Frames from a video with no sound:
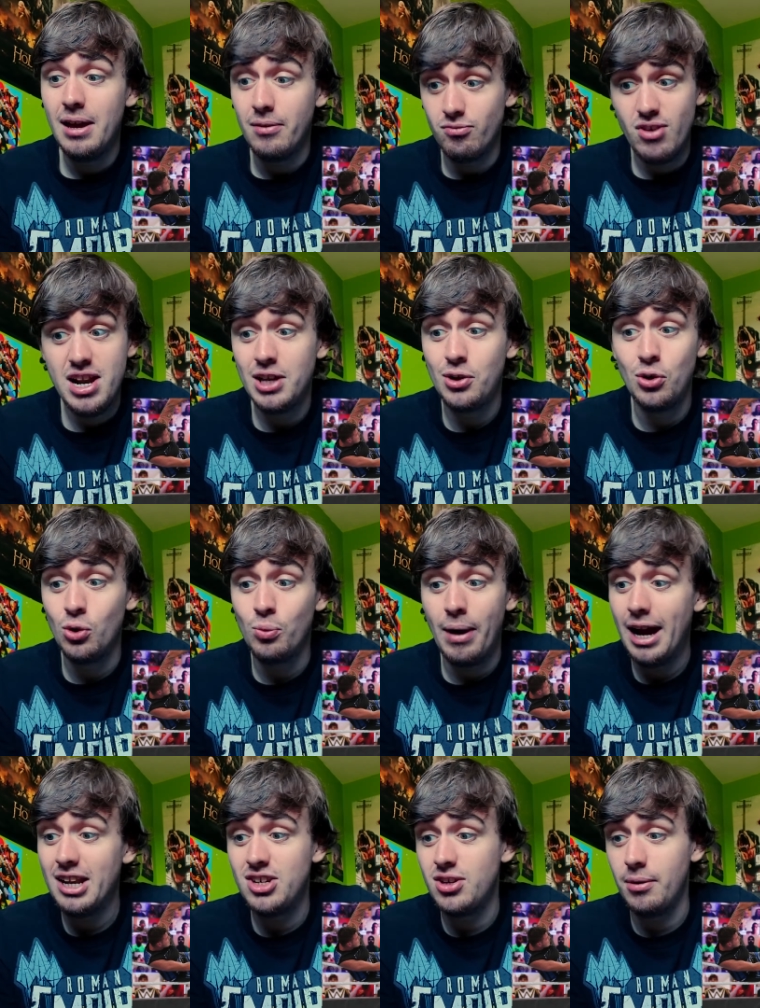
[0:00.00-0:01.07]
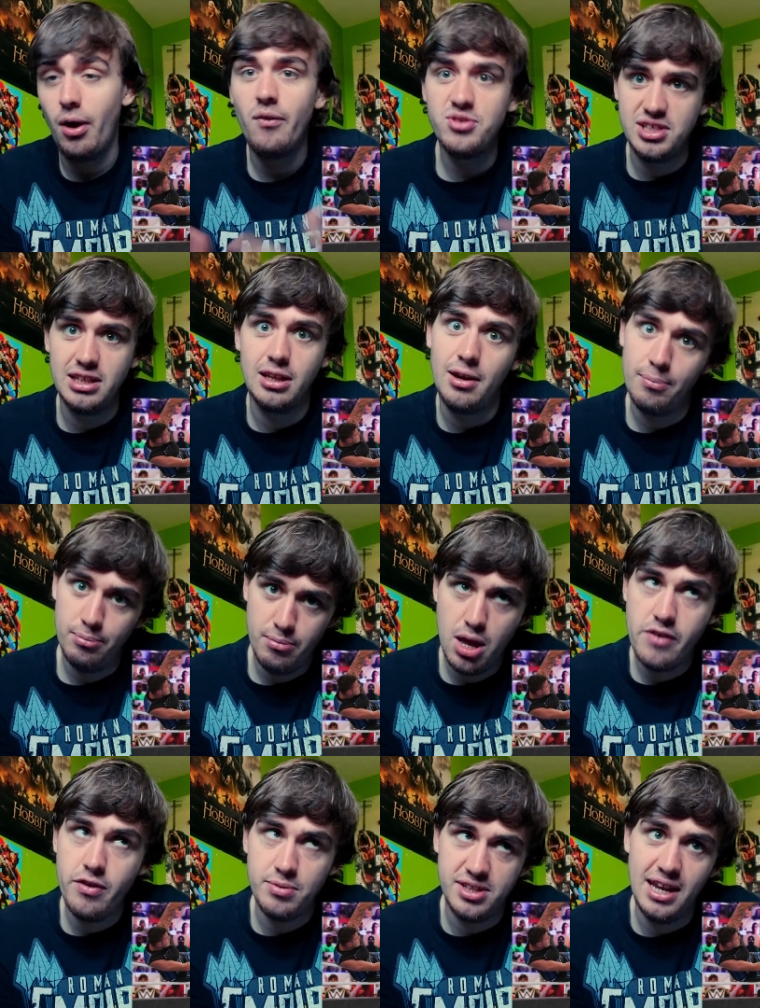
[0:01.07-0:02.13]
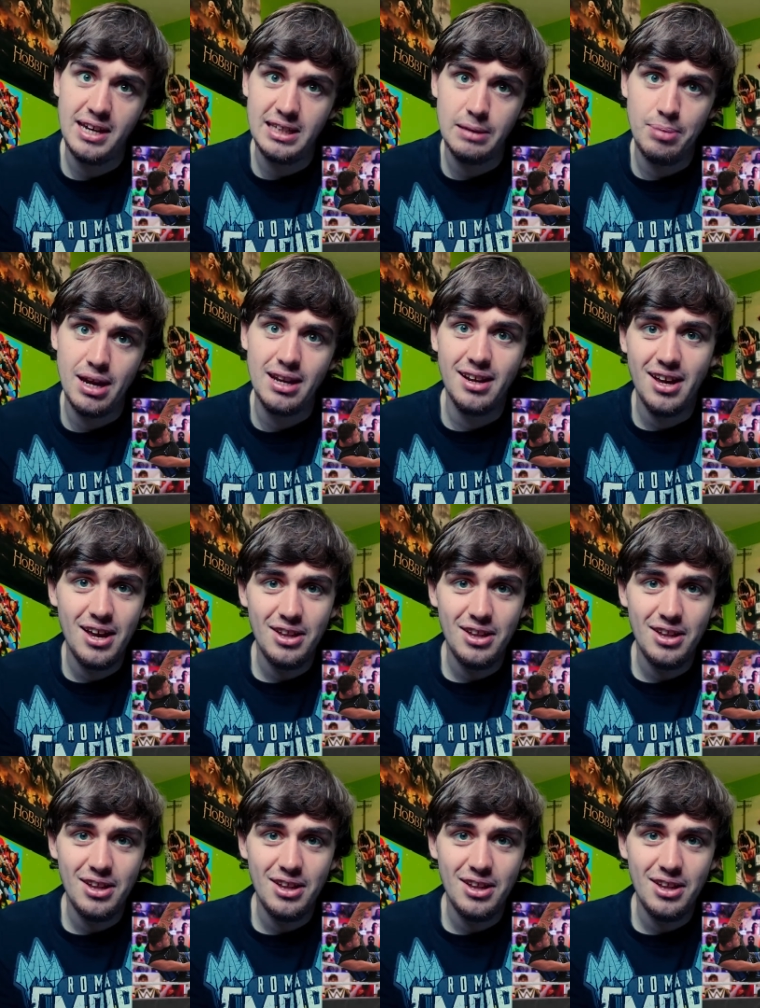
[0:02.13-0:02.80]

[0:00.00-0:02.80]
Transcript: Really cool match. Obviously, Murphy was taking the pin.